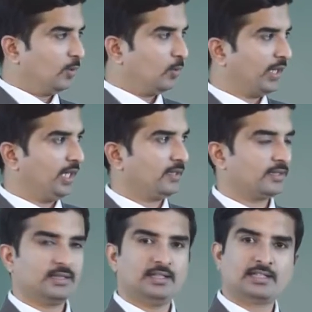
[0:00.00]
One
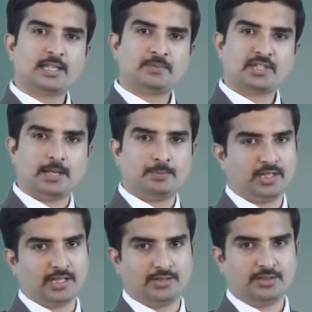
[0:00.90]
is the
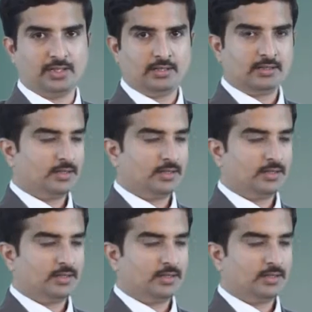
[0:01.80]
subscapular artery,